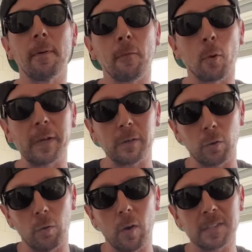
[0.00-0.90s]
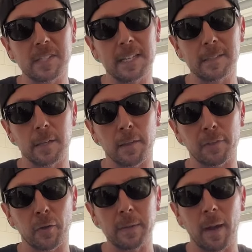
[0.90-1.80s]
before we cross into the
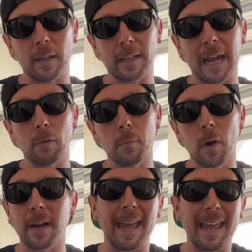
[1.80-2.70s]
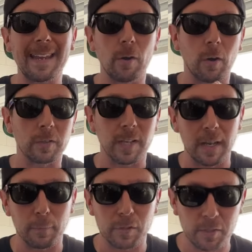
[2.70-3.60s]
thirty mile an hour mark and our
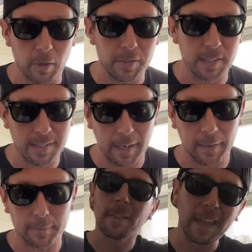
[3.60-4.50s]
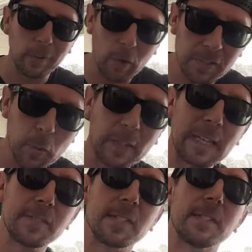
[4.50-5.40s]
timer starts to tick. That also
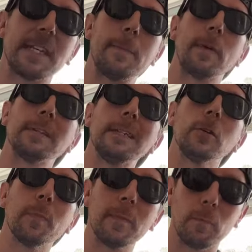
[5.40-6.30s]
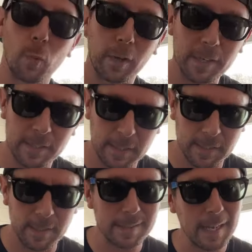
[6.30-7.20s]
allows us to keep a little bit more
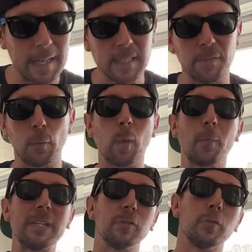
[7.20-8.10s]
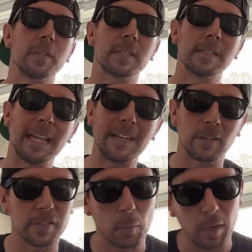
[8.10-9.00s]
consistent test for when we do this
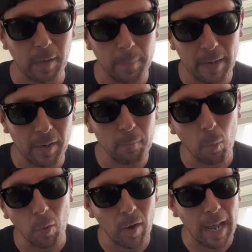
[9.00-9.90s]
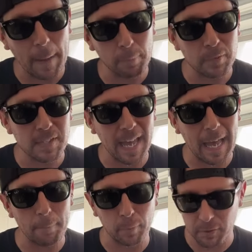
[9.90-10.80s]
later, so we're comparing more apples to
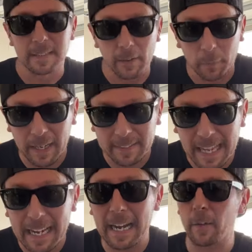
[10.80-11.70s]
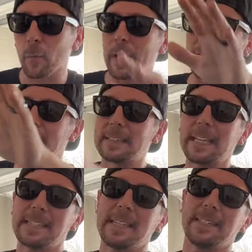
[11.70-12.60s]
apples. Now that we got that out of the way,
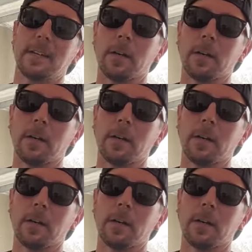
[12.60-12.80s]
let's get to